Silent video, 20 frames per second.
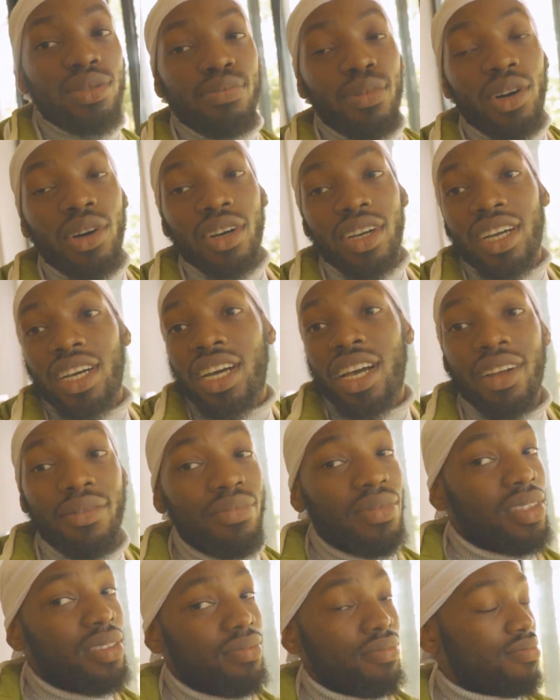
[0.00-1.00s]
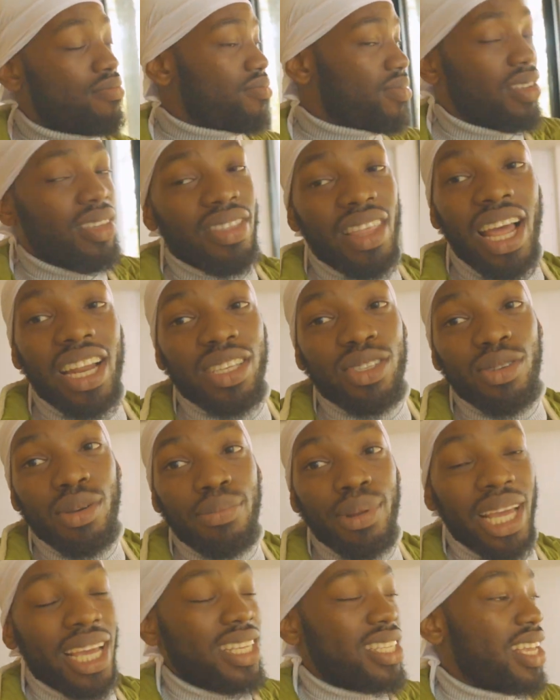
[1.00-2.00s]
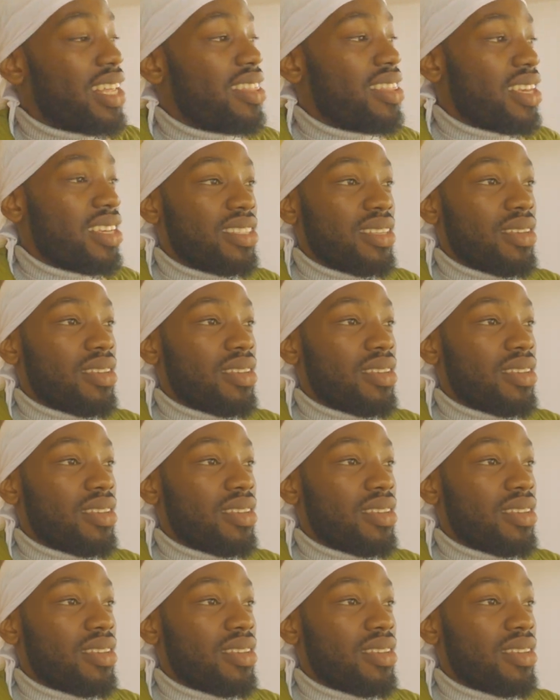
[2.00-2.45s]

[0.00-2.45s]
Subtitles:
smoke, that is your place, and there's